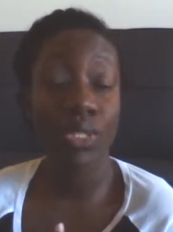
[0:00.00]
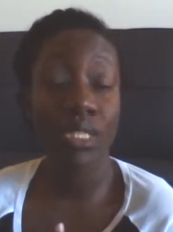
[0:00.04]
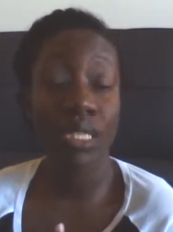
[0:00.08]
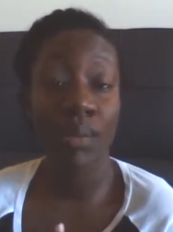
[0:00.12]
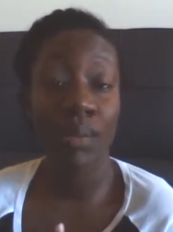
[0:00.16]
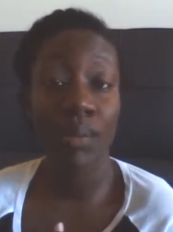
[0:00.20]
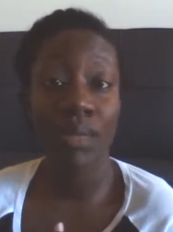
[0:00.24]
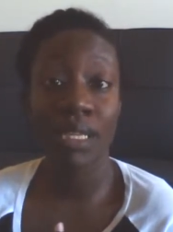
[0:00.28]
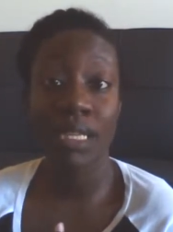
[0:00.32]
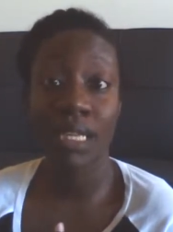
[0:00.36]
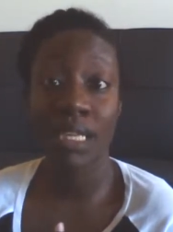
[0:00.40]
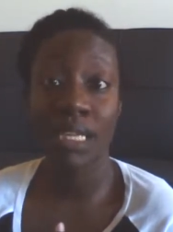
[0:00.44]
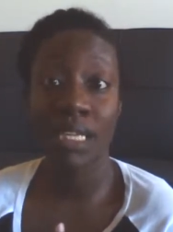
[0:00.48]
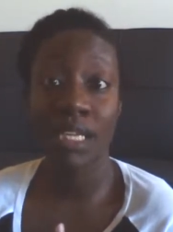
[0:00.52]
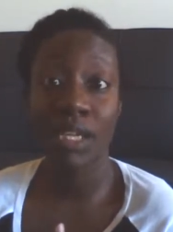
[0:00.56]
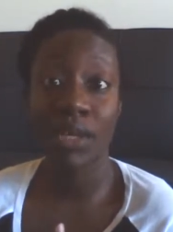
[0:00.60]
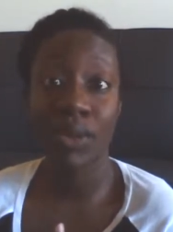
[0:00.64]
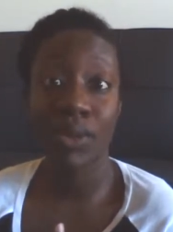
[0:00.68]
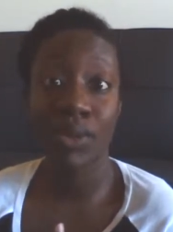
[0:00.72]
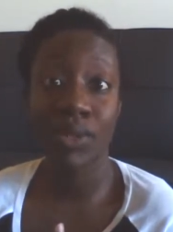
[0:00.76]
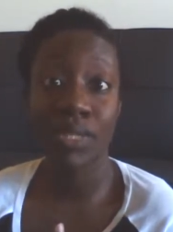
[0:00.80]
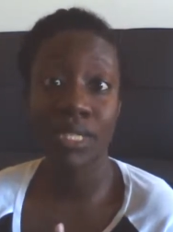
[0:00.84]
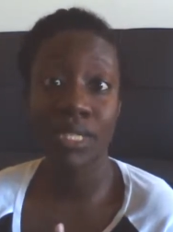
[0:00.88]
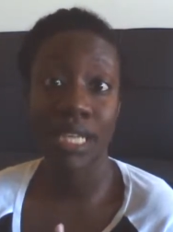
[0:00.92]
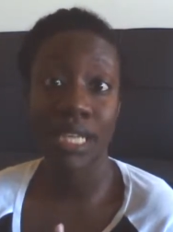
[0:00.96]
some of the
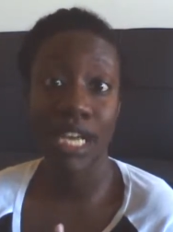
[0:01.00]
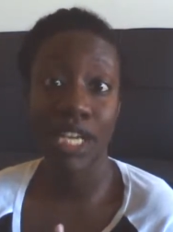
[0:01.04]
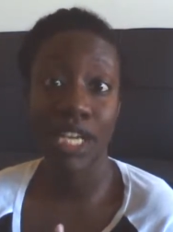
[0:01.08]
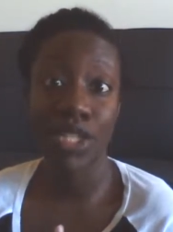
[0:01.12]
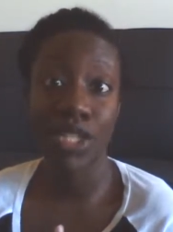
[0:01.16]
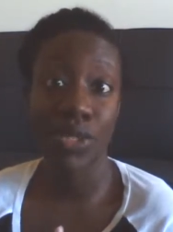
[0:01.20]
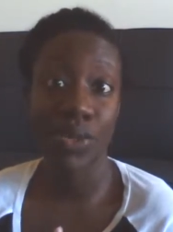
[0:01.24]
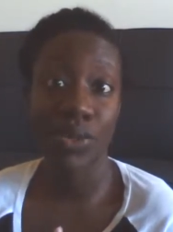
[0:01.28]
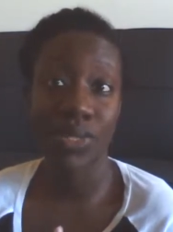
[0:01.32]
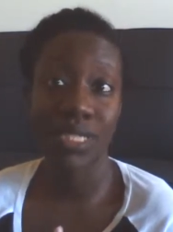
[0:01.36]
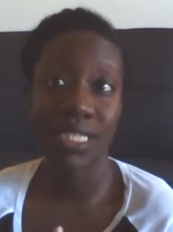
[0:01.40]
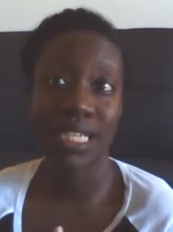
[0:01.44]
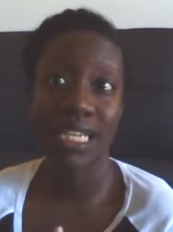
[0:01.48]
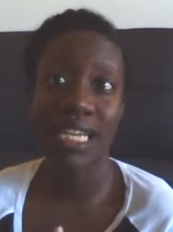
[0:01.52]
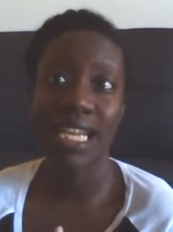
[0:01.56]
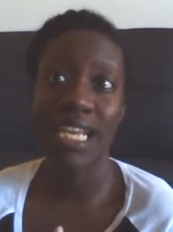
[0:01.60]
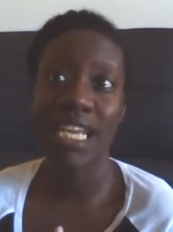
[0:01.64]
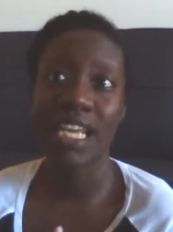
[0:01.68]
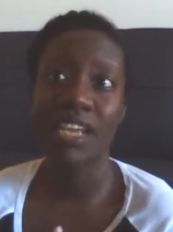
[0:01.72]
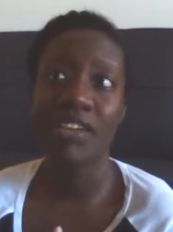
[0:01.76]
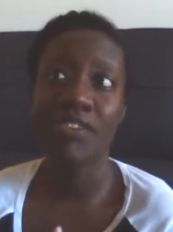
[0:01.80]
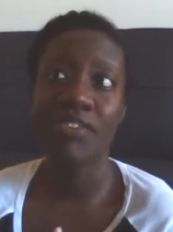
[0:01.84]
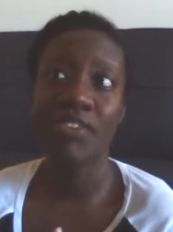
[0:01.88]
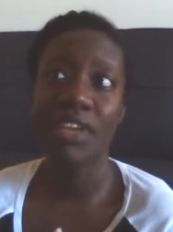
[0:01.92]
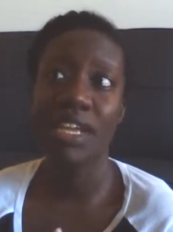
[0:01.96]
clinical schedules, and
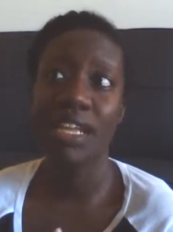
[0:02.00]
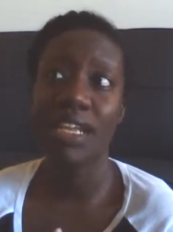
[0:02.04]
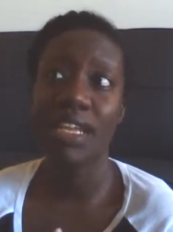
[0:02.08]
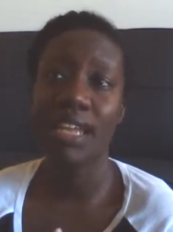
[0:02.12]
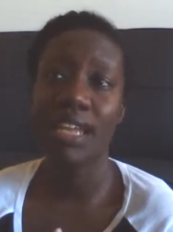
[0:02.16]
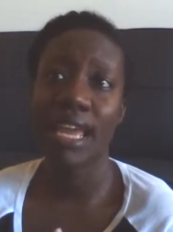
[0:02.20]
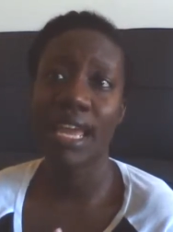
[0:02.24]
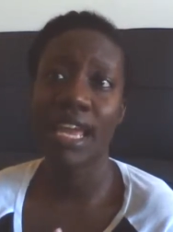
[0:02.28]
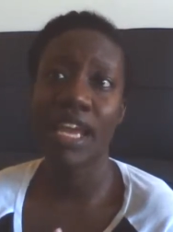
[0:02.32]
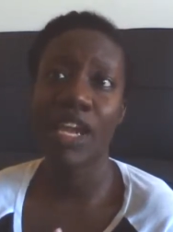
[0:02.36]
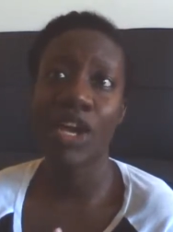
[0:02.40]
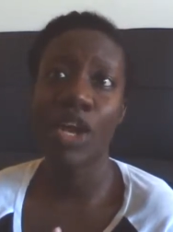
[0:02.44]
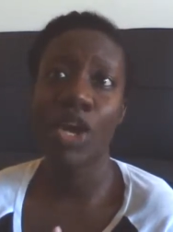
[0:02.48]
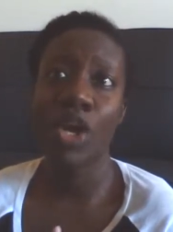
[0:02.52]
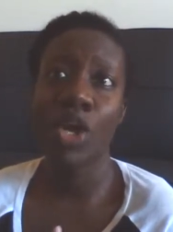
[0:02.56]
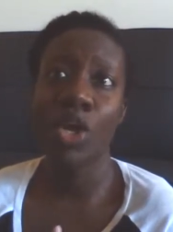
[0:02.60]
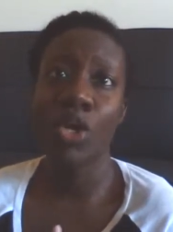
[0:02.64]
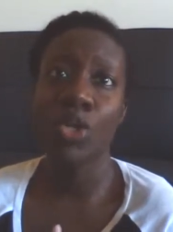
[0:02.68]
even like